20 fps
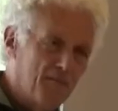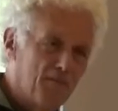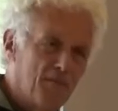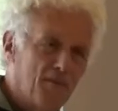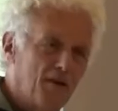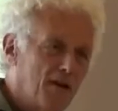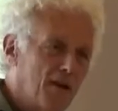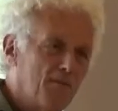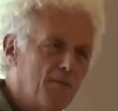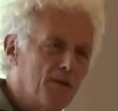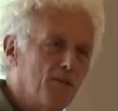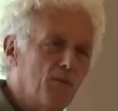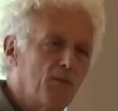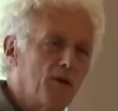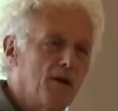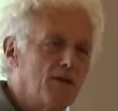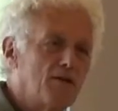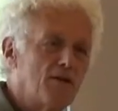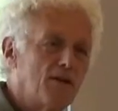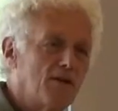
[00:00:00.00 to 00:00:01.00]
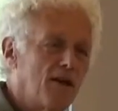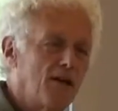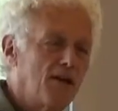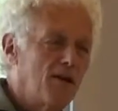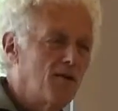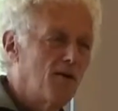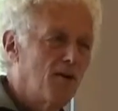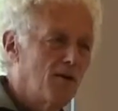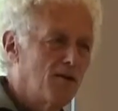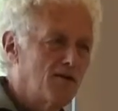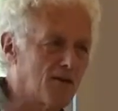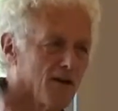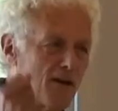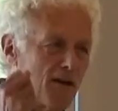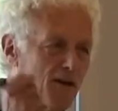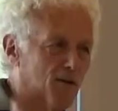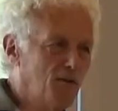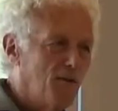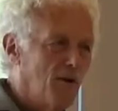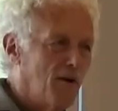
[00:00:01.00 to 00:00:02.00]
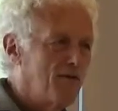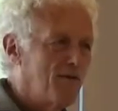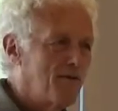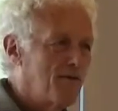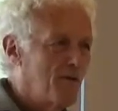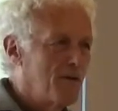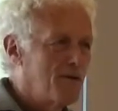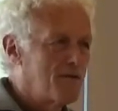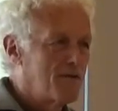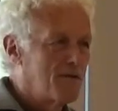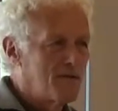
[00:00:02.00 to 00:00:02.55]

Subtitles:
him a couple of weeks, and then he calls kind of gruff voice.